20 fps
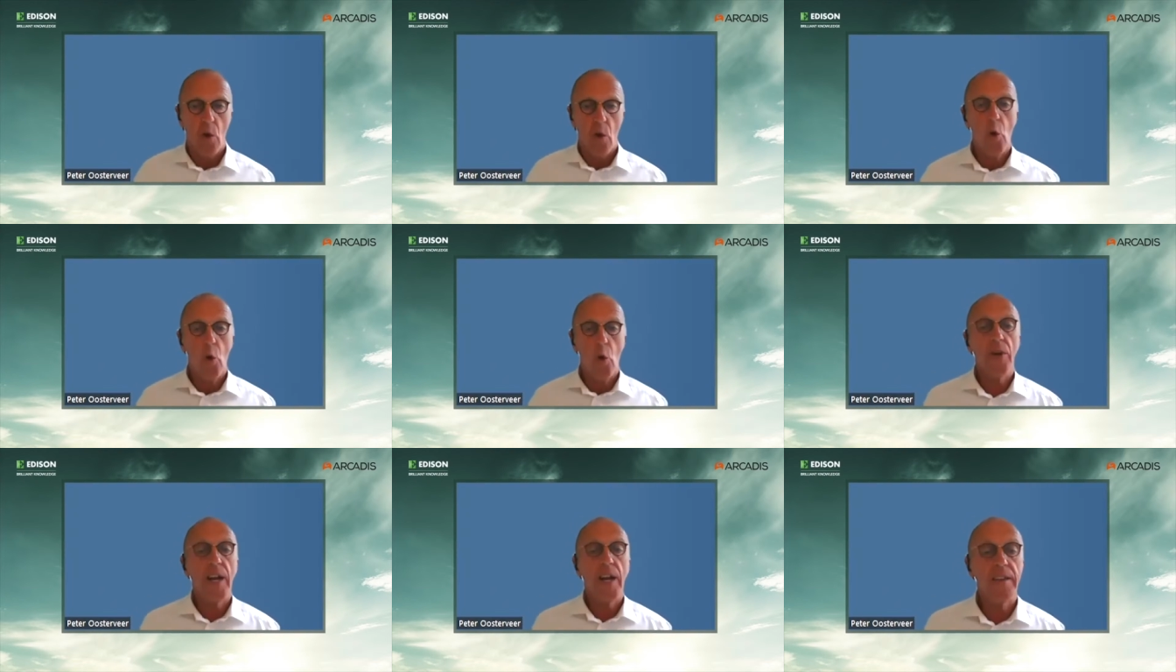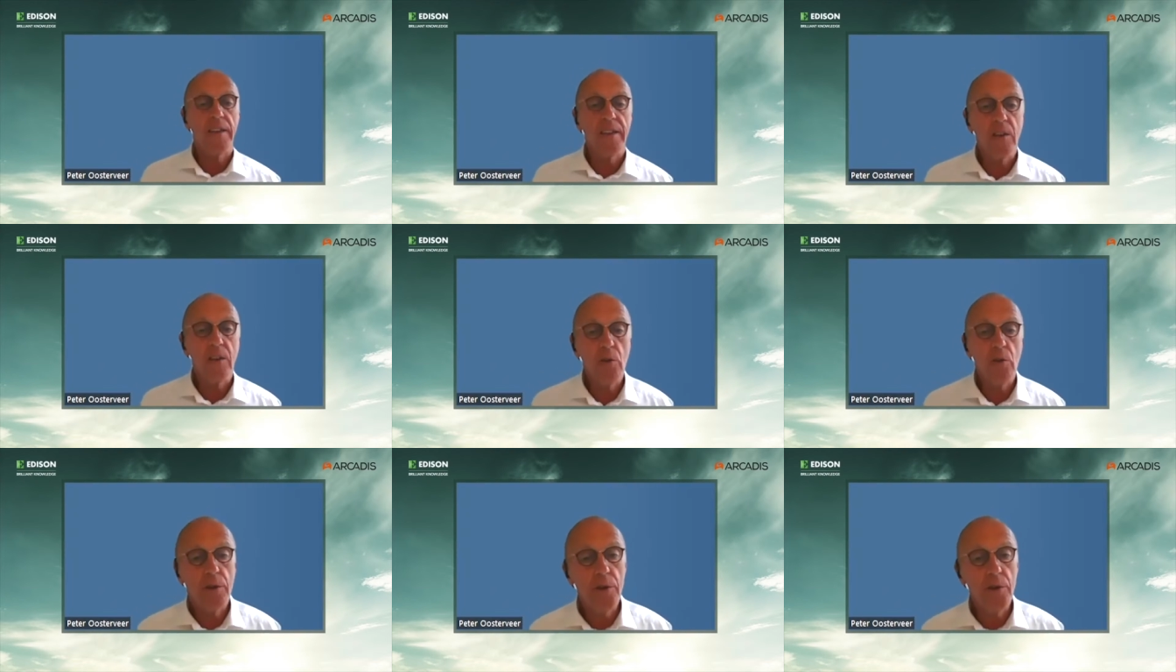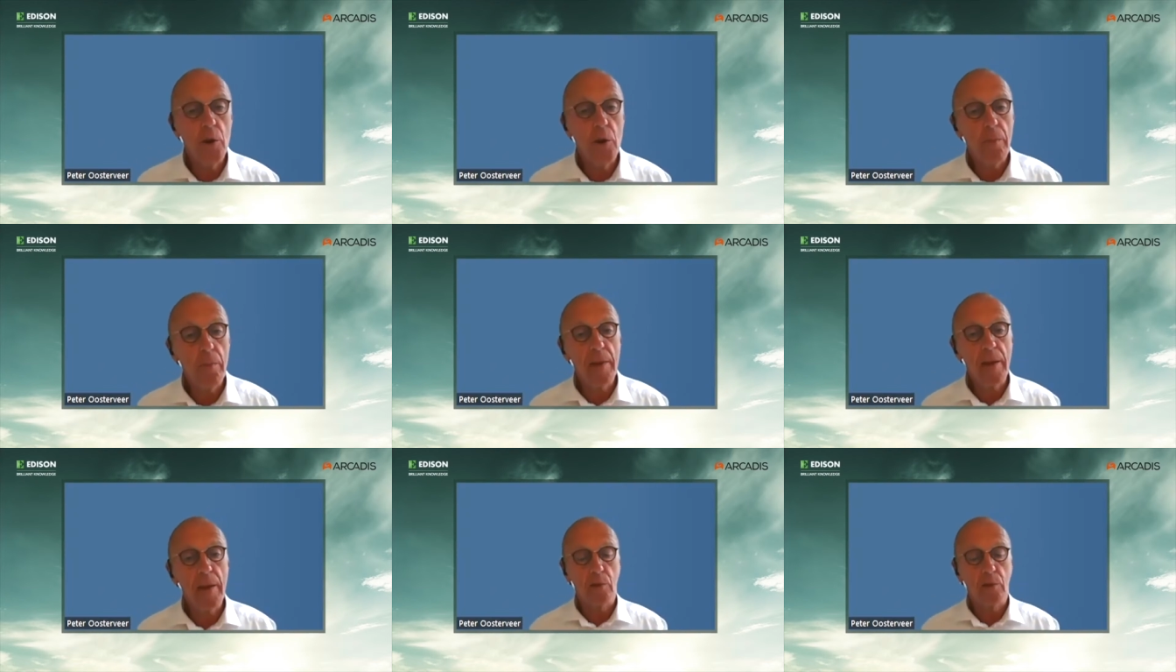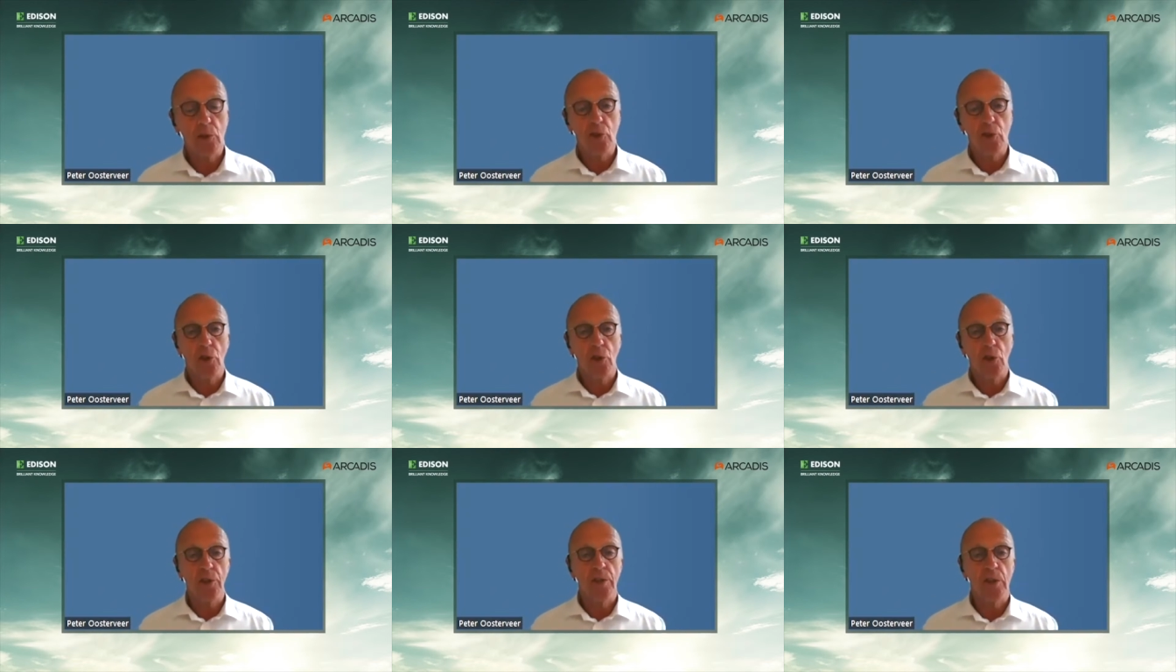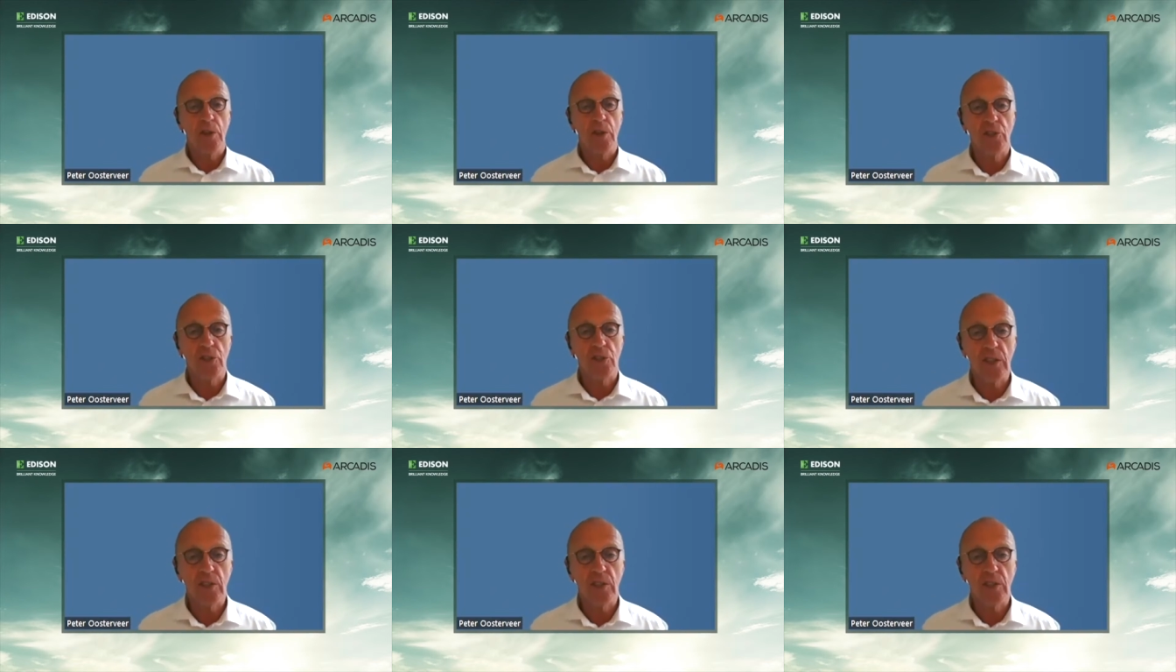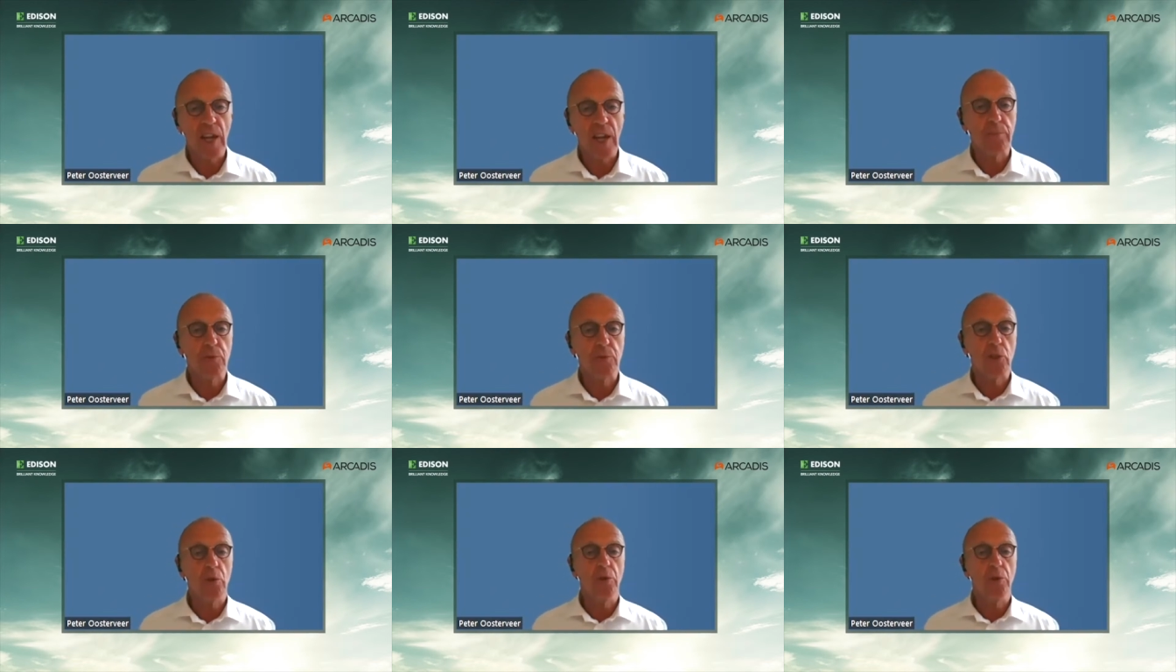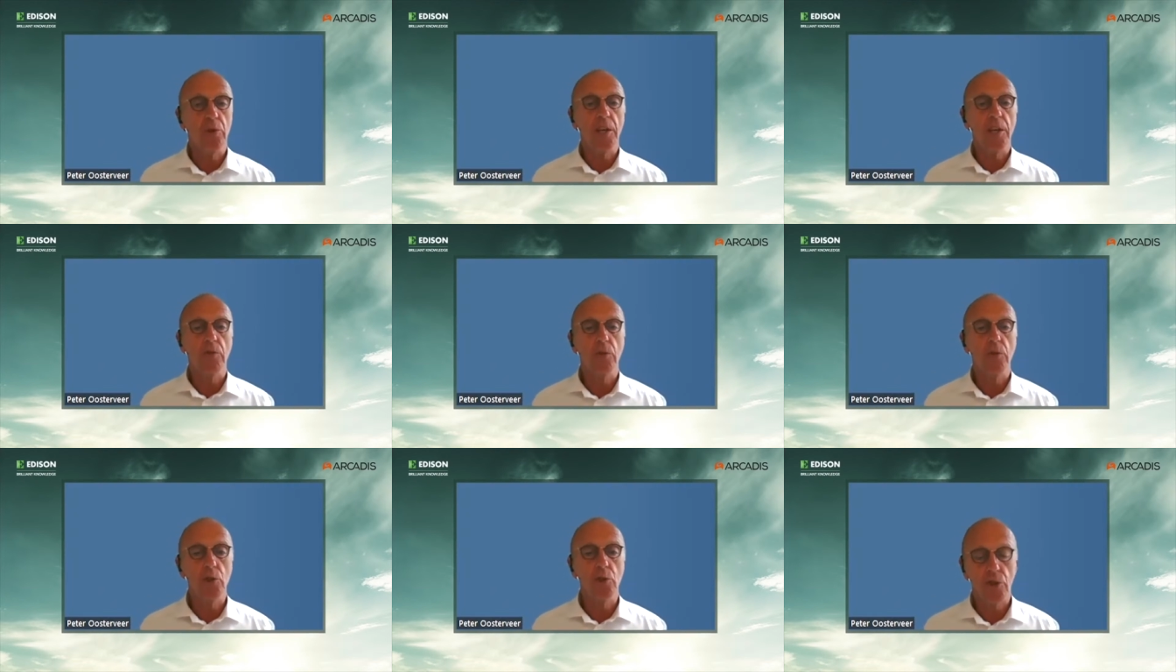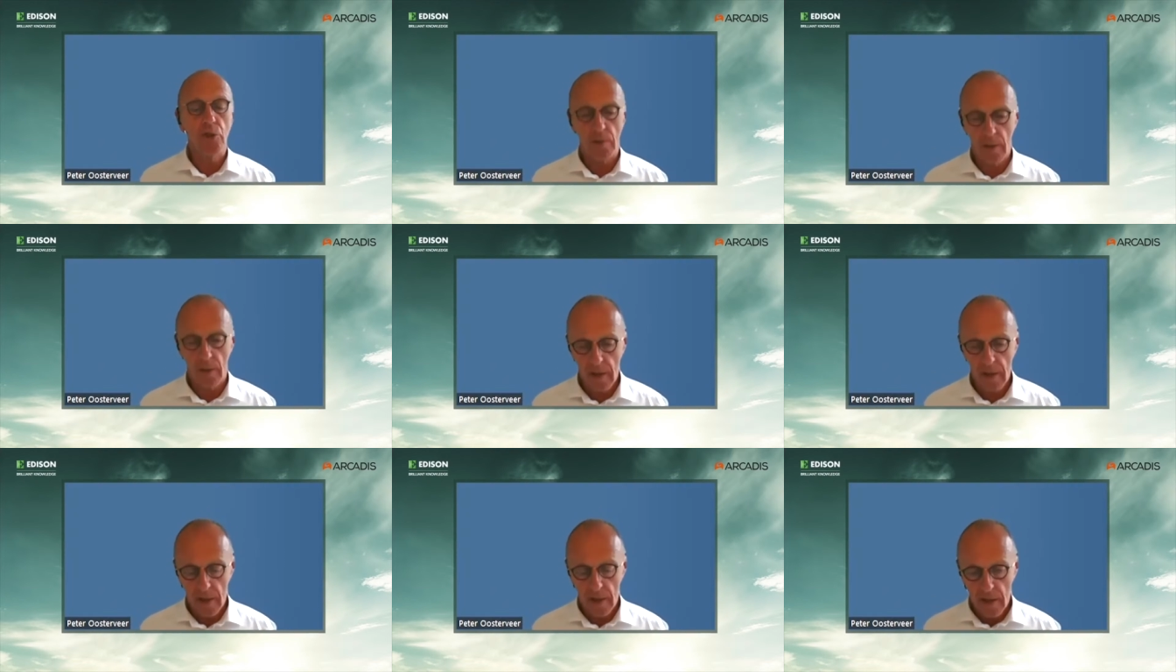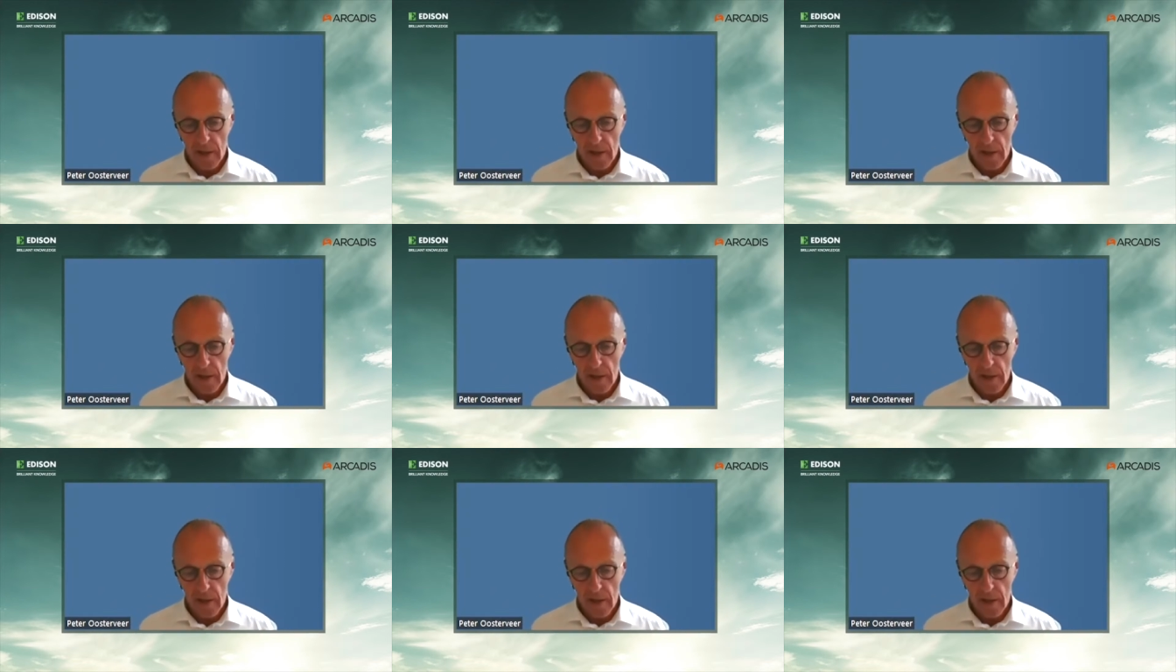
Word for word: or that new, new people join us is absolutely crucial